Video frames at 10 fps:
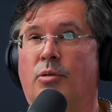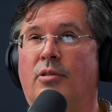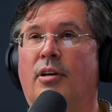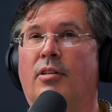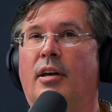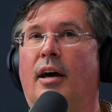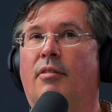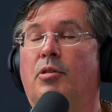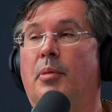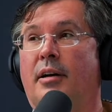tell you they
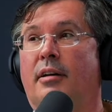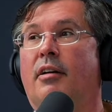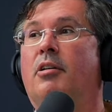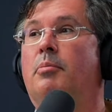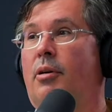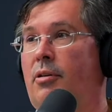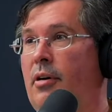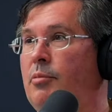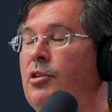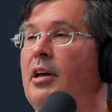have humanitarian
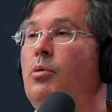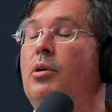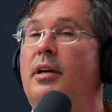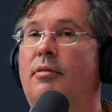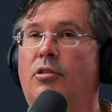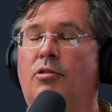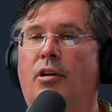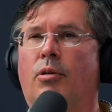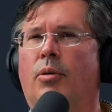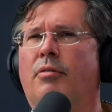programs and they will give the
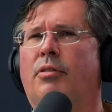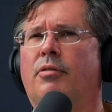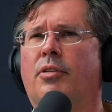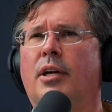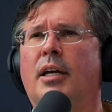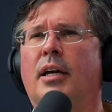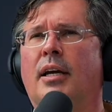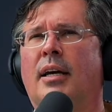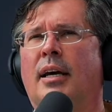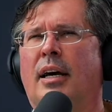drug away for free
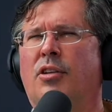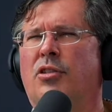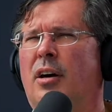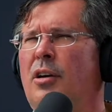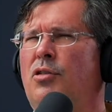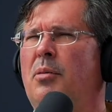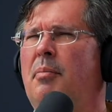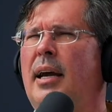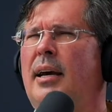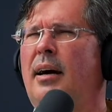as long as you
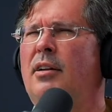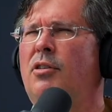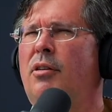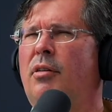make under